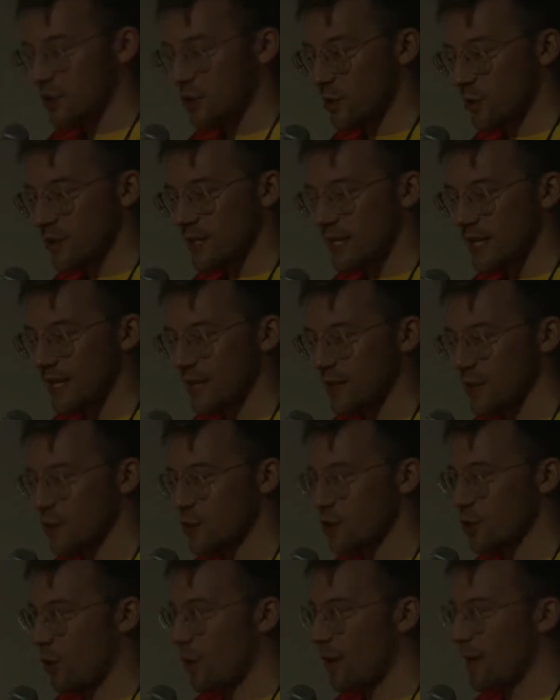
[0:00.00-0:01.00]
duty and
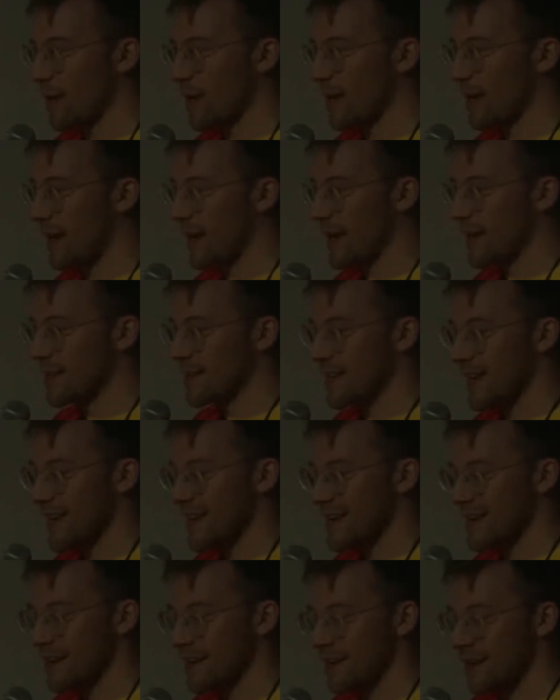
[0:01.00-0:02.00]
joy is
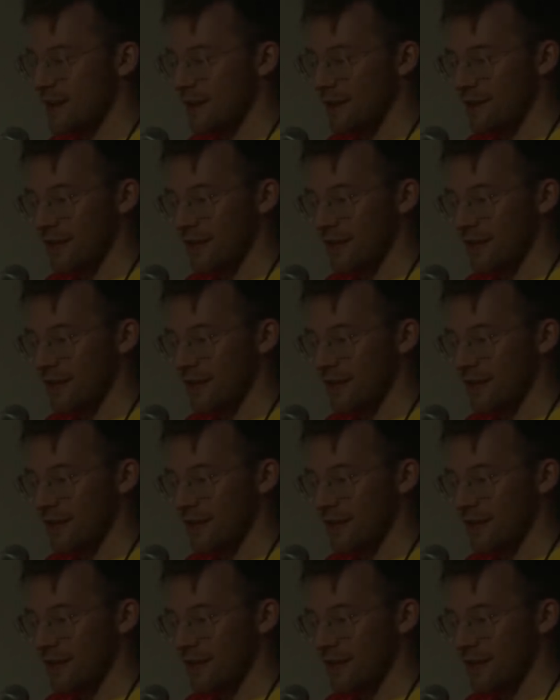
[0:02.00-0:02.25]
in